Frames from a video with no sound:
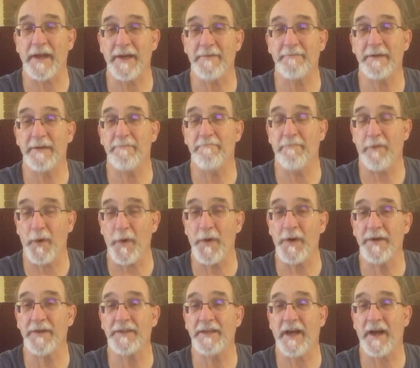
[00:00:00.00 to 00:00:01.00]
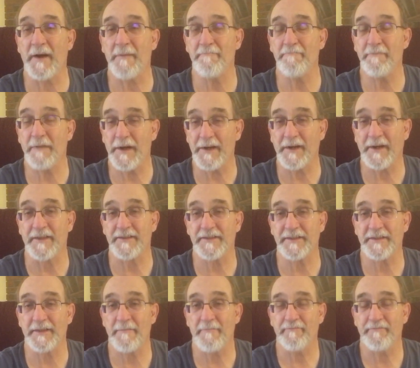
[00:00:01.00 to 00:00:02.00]
and be born among
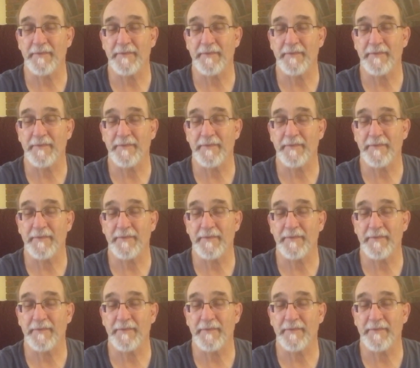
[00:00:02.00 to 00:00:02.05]
us.